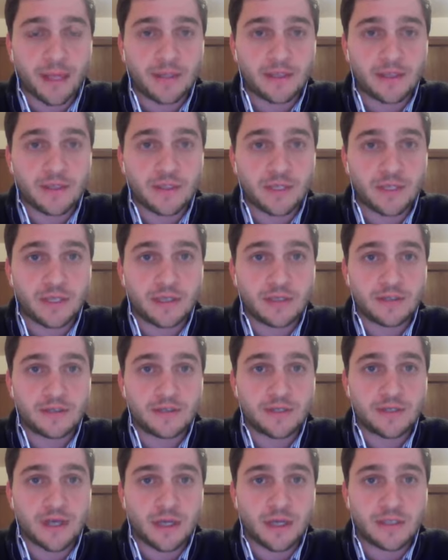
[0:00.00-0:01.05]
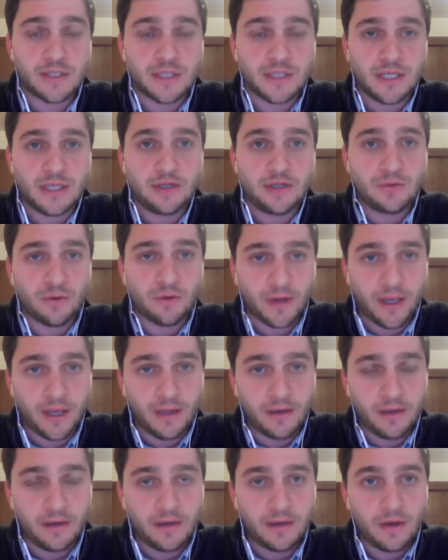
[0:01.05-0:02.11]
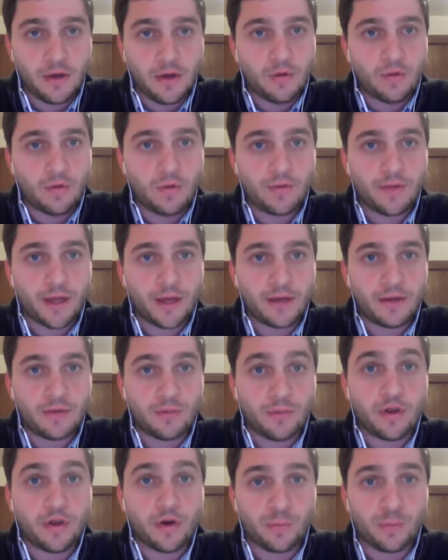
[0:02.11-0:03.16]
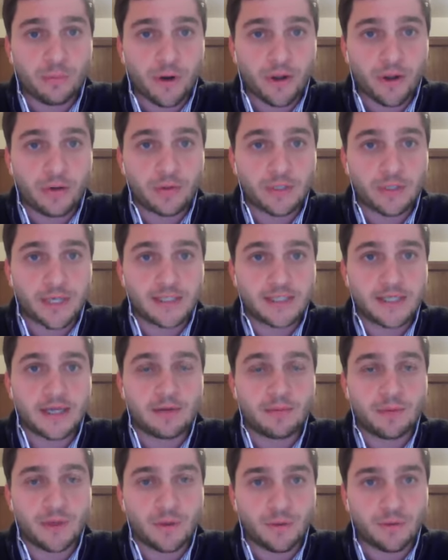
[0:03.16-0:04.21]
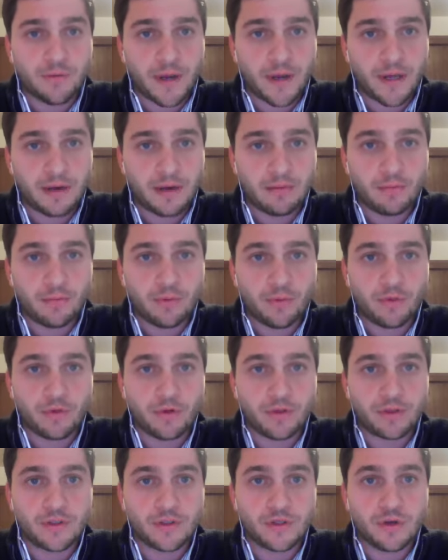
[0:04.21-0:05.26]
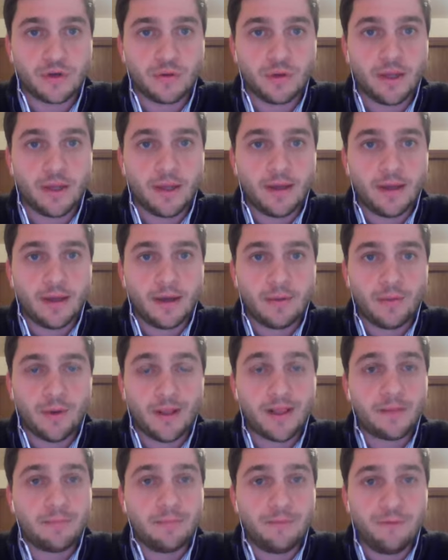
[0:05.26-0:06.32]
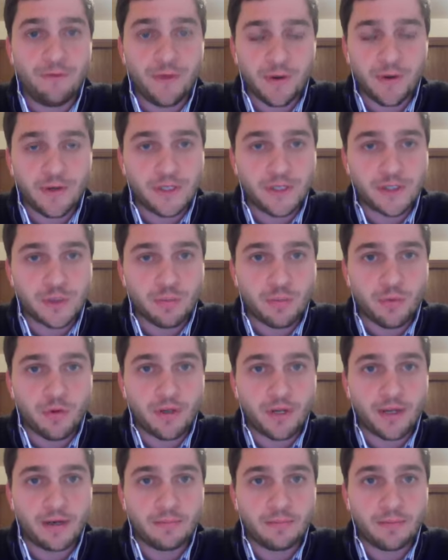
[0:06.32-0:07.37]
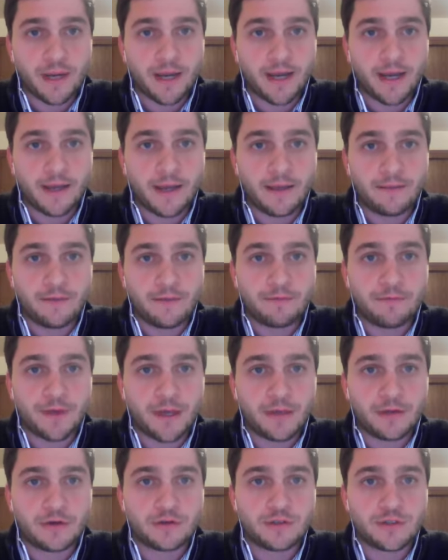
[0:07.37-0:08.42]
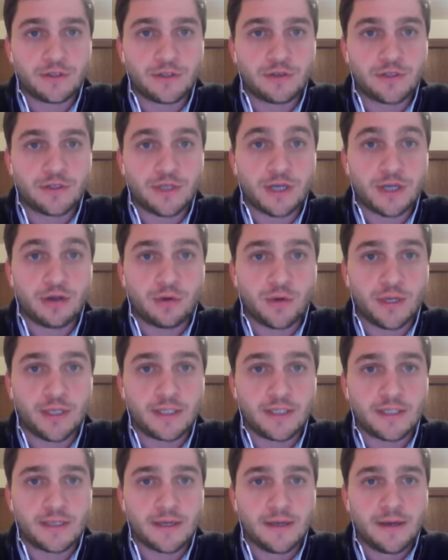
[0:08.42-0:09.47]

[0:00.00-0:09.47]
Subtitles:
is unseen or hidden, or that we aren't prioritizing it, we don't find it important. And so while I'm very disappointed by the failures to increase